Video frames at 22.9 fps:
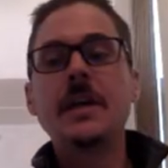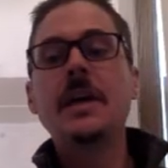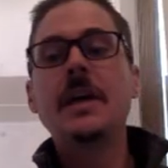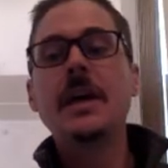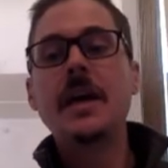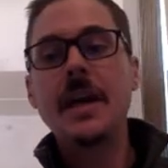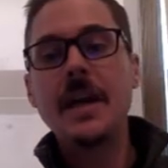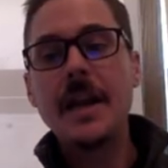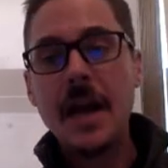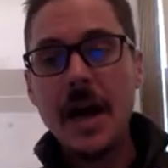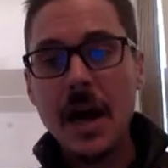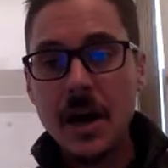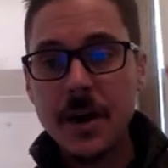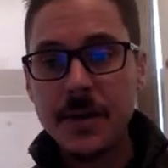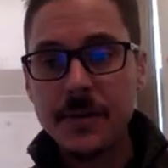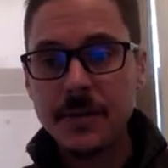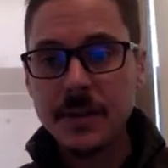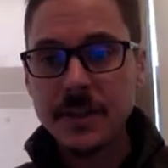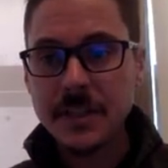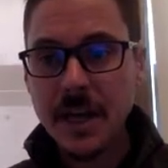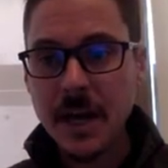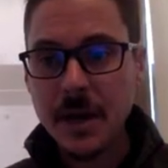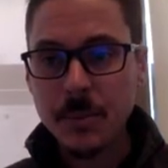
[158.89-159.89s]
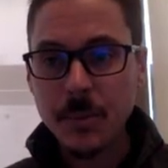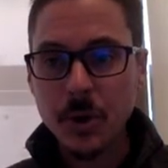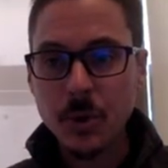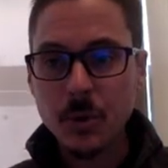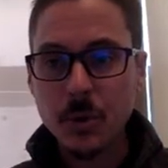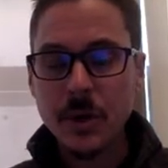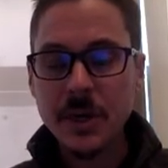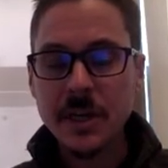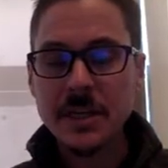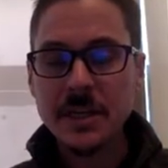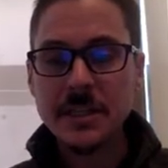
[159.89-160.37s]
And now every time we
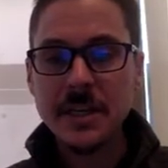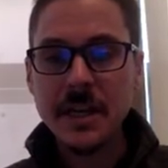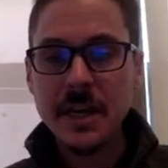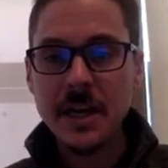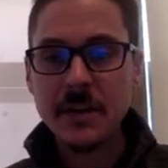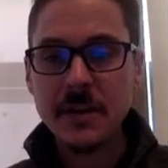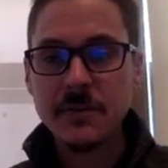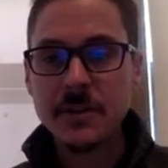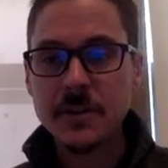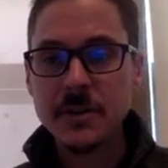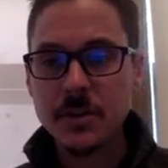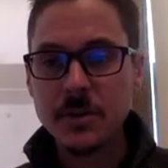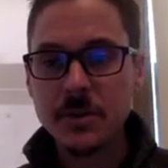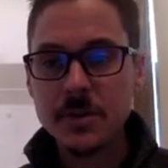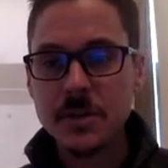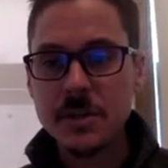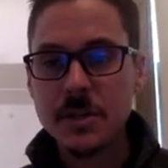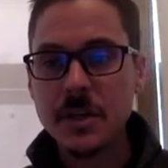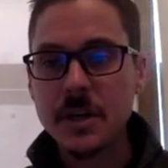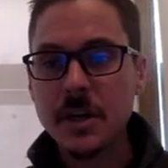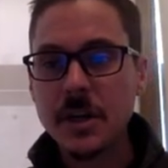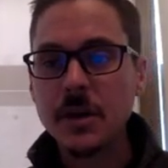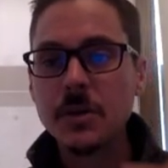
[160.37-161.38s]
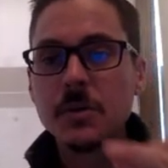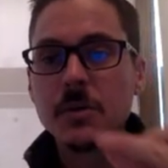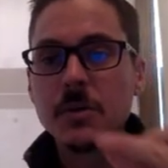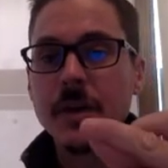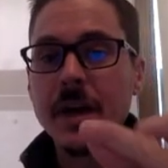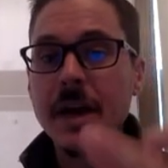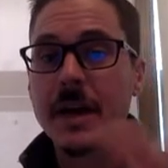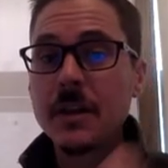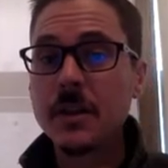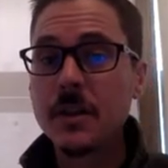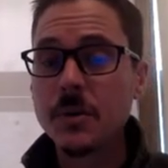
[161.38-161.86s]
quick save, it's always going to go to
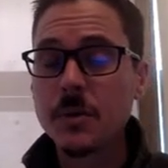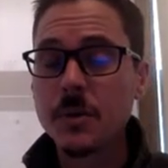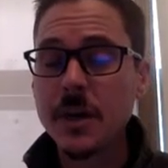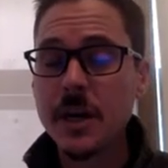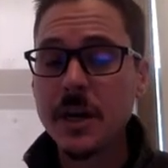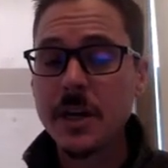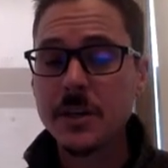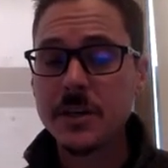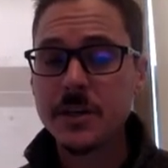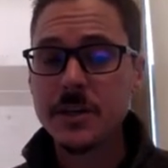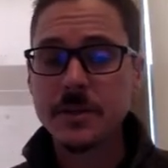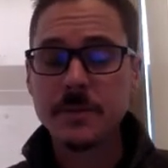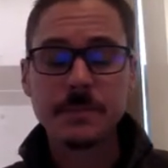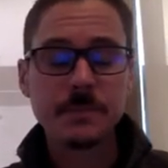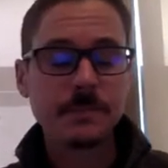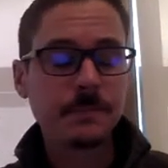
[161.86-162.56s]
that location.